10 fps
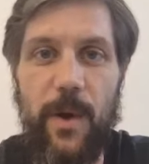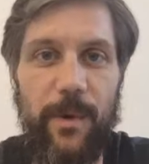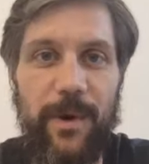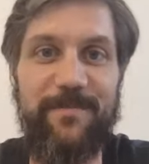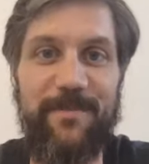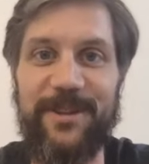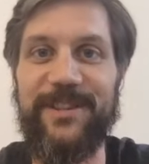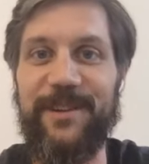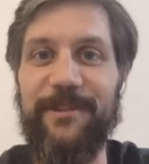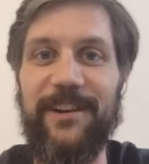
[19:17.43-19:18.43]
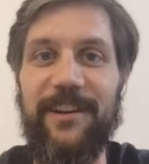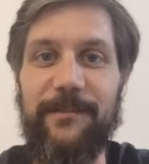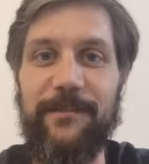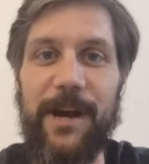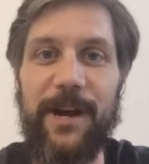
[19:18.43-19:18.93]
What I personally really
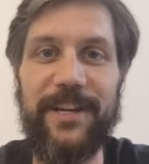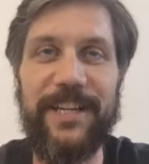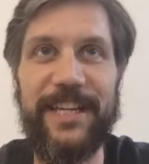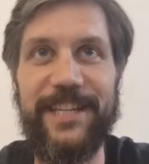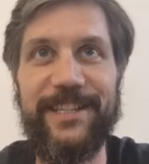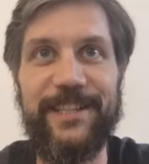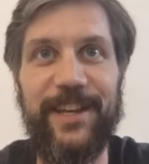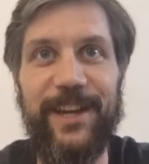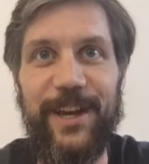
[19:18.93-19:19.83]
love about it is